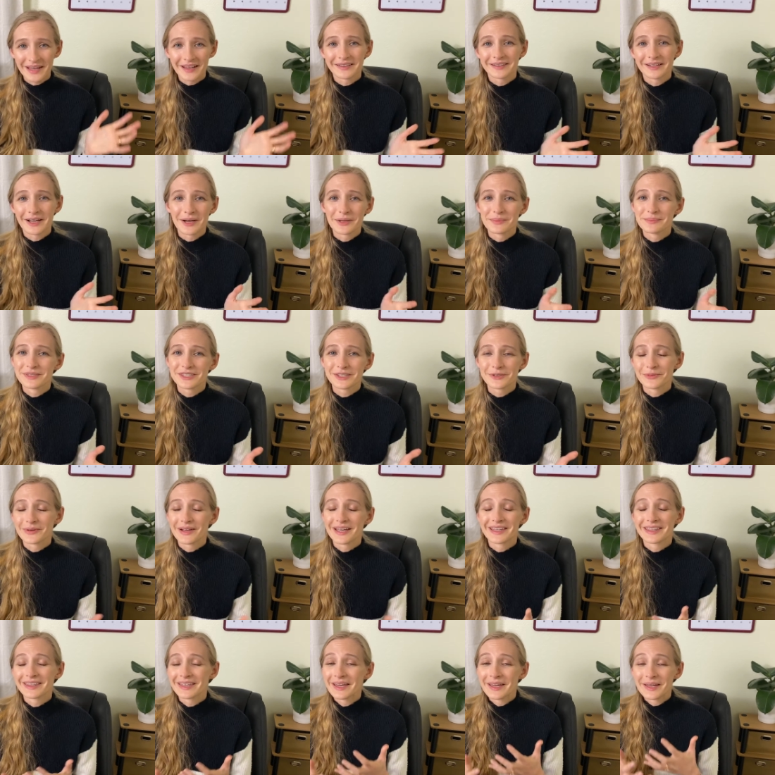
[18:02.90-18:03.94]
that comes
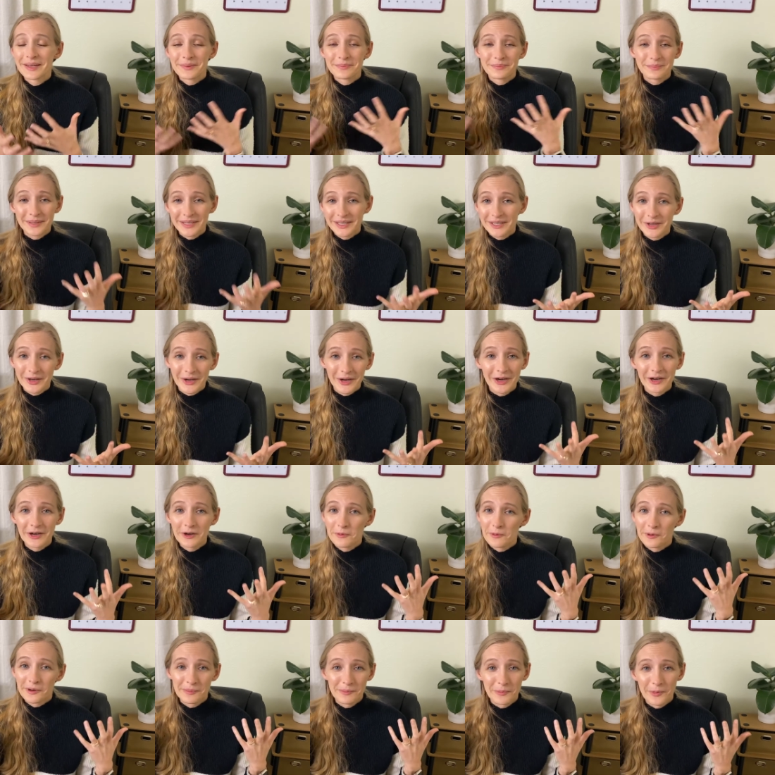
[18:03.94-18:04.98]
with bigger
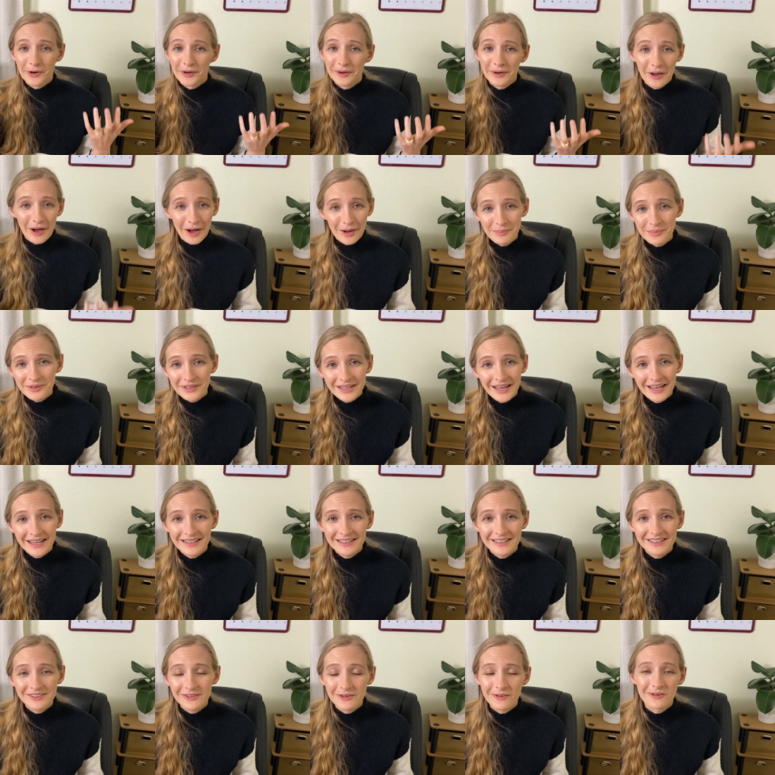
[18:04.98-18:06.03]
or more
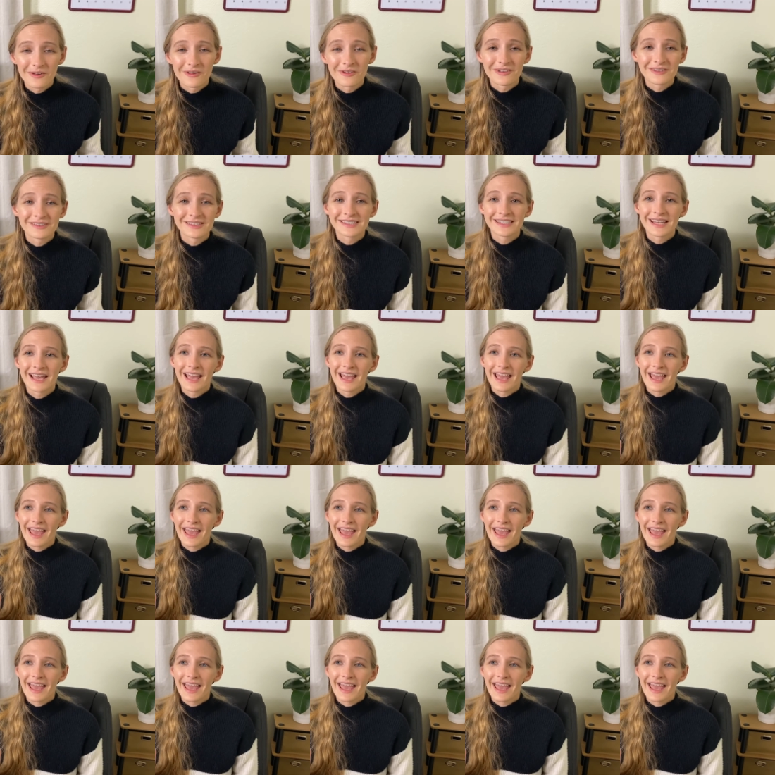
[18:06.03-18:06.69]
complicated goals.